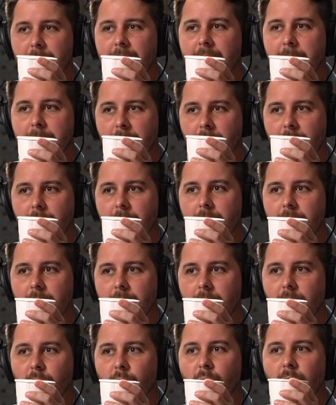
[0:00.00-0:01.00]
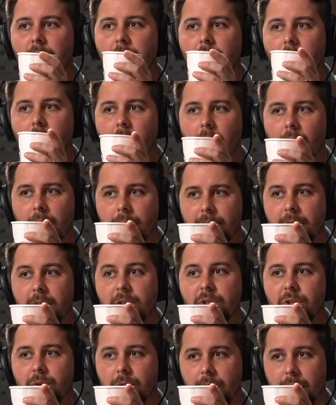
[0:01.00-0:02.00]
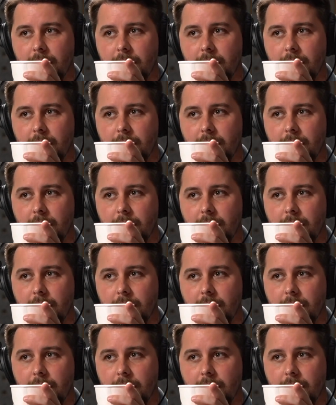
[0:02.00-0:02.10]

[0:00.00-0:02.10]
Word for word: people would love this drink.